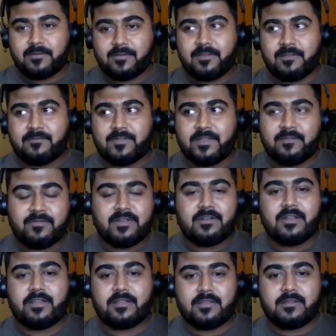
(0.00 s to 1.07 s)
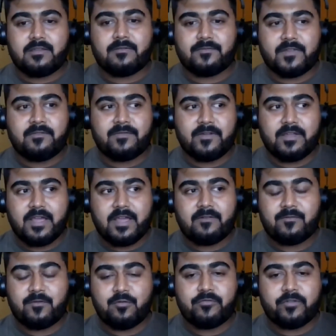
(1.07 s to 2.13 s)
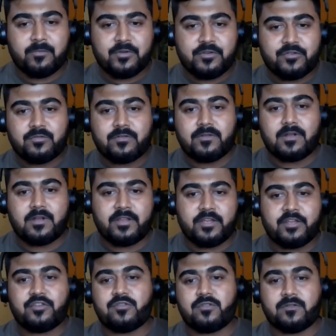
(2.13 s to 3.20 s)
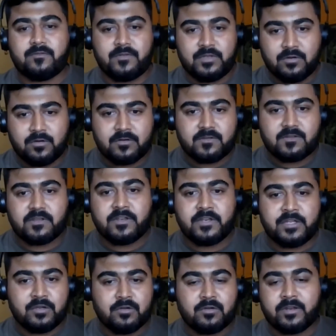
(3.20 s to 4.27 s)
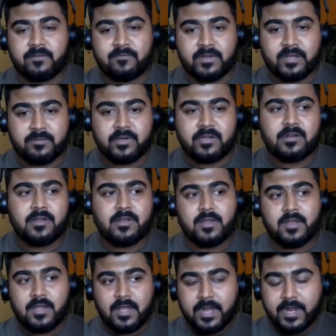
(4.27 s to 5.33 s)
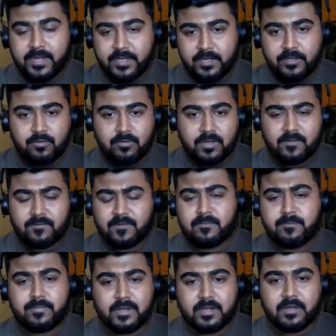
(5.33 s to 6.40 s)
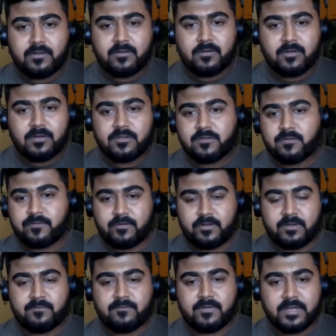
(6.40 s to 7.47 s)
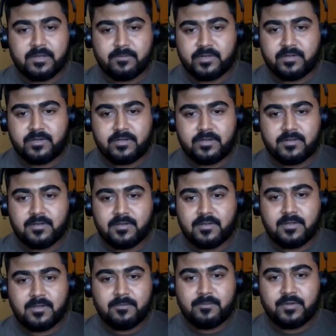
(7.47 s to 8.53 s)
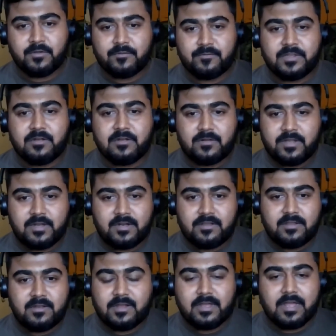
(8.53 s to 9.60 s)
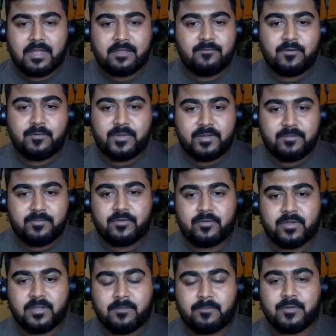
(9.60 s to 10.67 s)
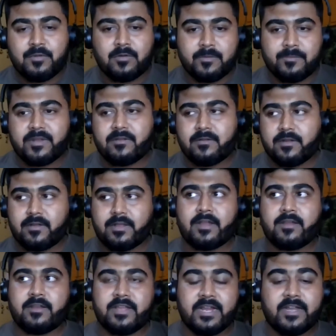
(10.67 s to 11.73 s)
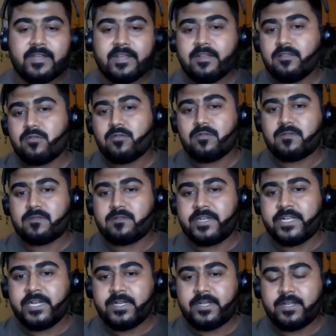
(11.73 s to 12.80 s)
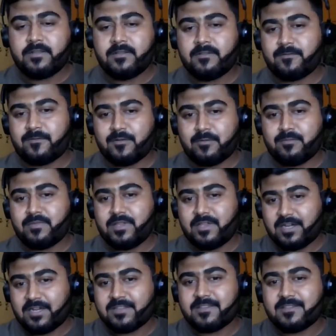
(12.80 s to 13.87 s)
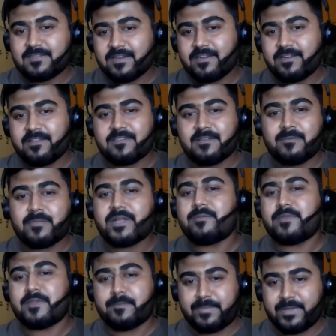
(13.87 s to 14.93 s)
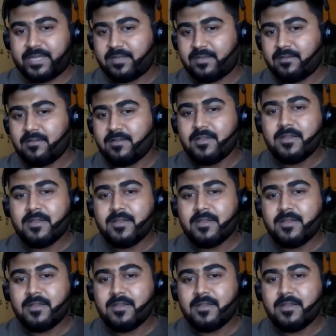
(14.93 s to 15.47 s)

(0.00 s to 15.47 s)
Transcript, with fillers: if, even like if, if I have to troubleshoot an issue of yours in your environment, I need to have some prior knowledge of your environment because without that then I, won't be able to help you up and and getting those details from the other side is sometimes a pain